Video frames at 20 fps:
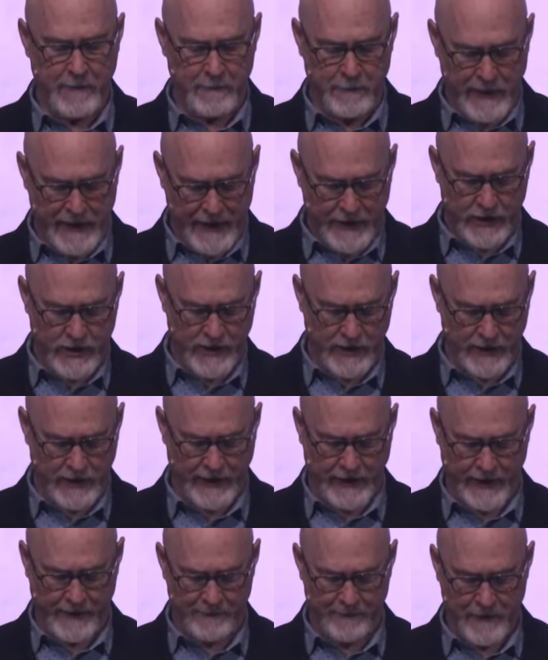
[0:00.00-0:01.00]

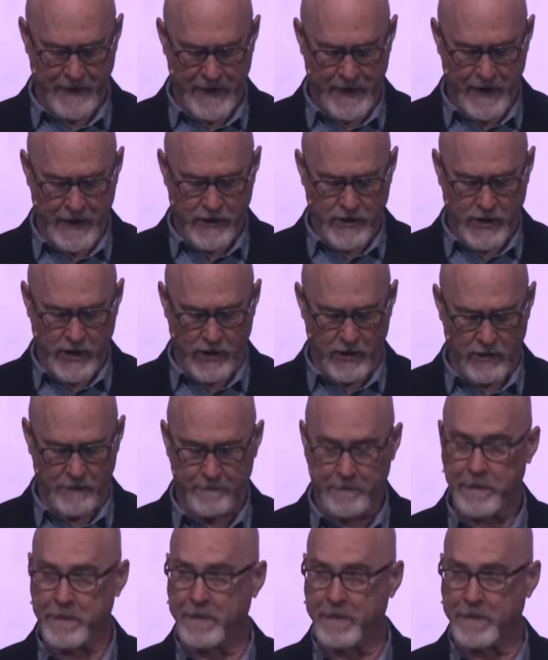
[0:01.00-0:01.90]
patiently. So,